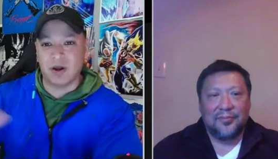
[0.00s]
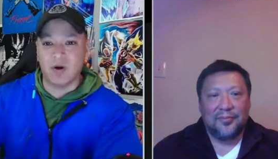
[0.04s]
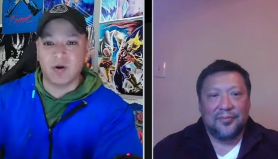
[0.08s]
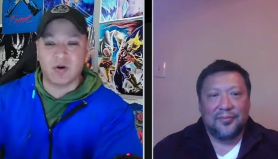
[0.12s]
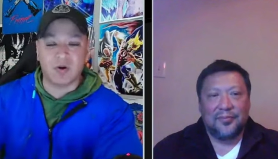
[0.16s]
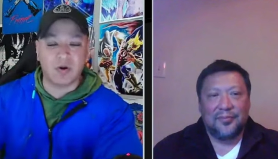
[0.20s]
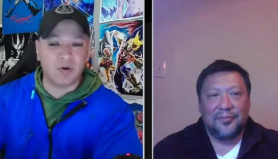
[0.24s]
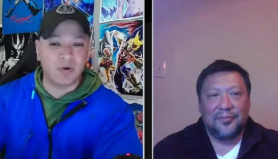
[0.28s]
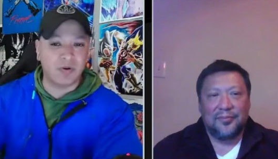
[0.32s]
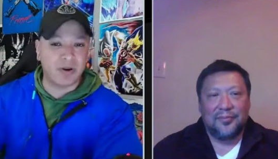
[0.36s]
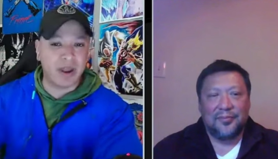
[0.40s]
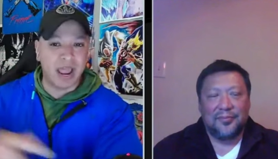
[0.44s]

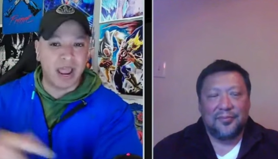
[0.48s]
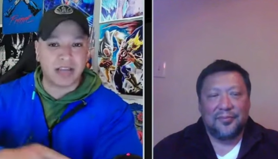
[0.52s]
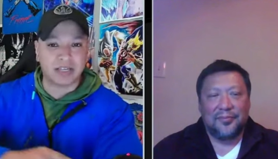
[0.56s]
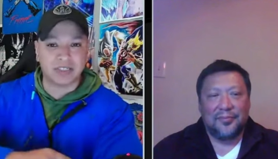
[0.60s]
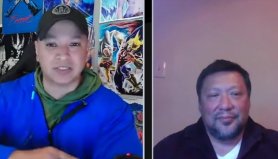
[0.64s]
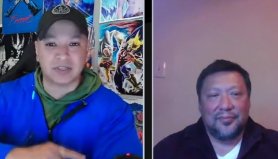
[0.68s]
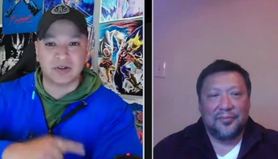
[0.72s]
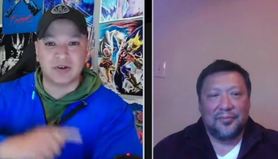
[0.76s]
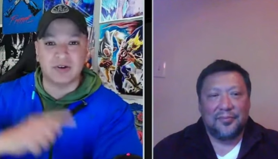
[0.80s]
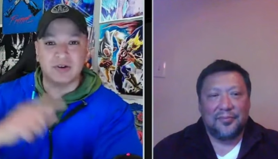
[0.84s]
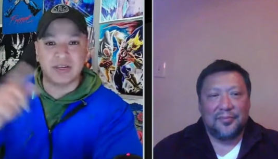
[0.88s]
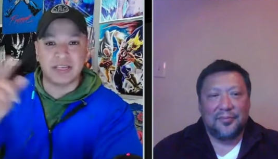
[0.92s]
Speaker 1: local,
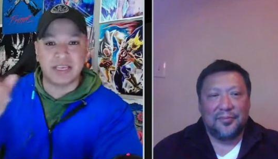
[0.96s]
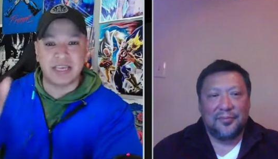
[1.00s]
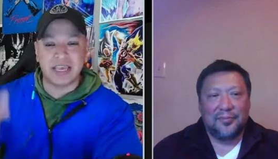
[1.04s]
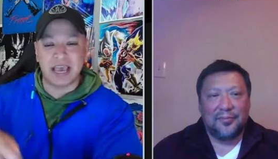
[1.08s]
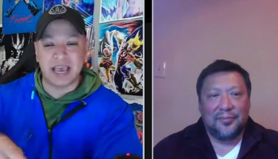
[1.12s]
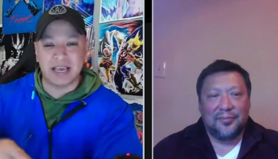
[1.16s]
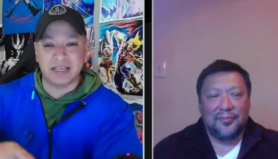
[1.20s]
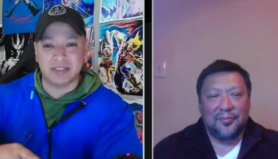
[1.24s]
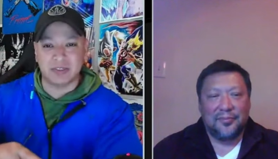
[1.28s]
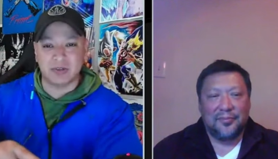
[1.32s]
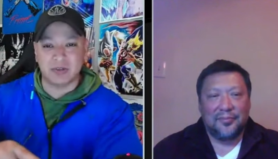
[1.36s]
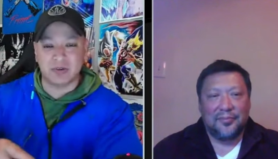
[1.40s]
national, he
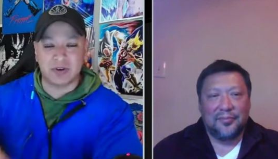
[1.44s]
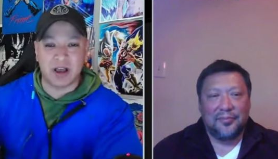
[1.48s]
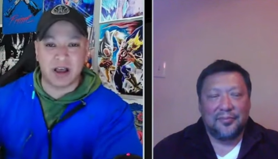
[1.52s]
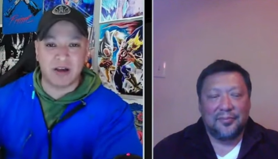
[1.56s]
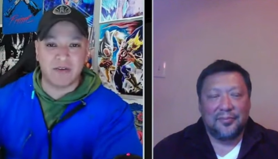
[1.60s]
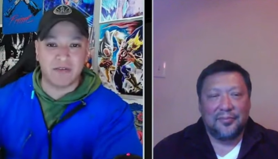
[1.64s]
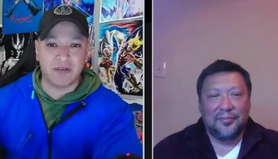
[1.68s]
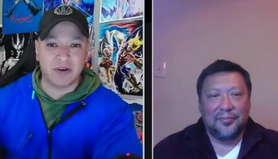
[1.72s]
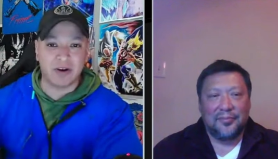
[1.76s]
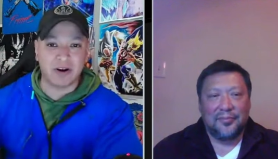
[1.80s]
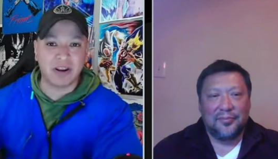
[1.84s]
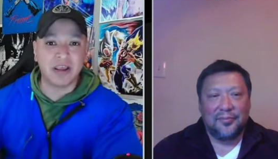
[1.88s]
has you
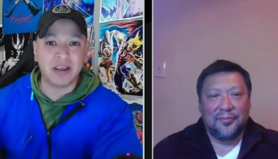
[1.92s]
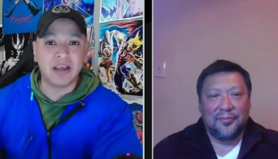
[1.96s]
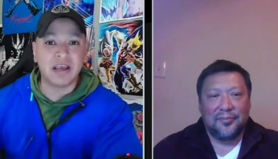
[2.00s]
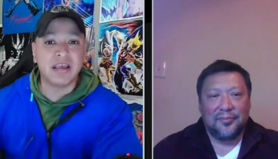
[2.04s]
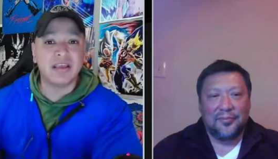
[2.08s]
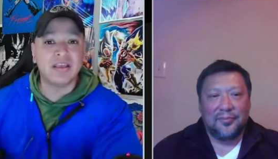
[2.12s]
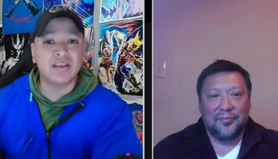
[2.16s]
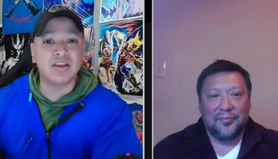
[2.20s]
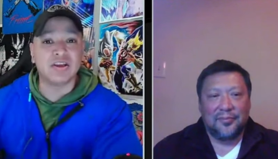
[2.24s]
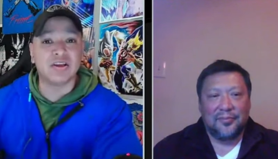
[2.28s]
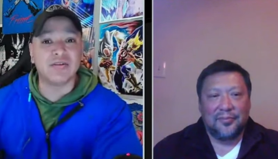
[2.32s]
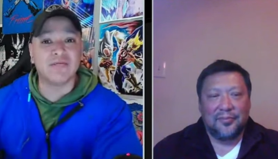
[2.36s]
covered.
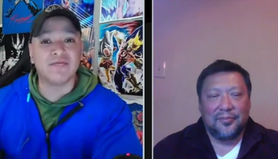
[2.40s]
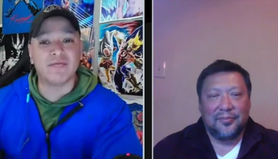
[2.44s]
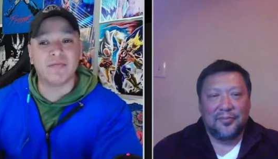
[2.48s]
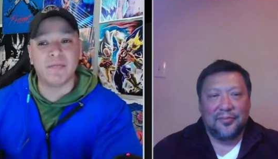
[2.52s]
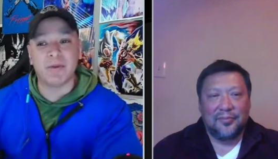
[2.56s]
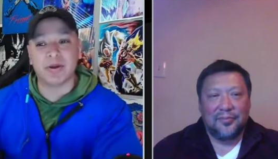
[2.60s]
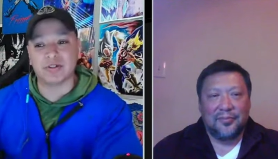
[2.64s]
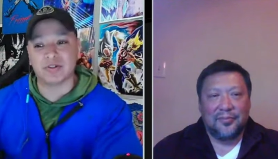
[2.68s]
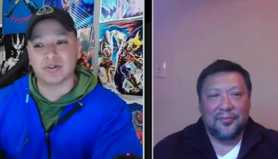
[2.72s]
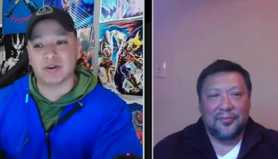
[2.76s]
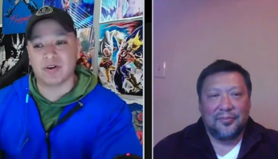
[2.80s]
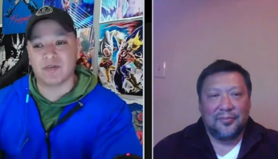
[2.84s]
You can make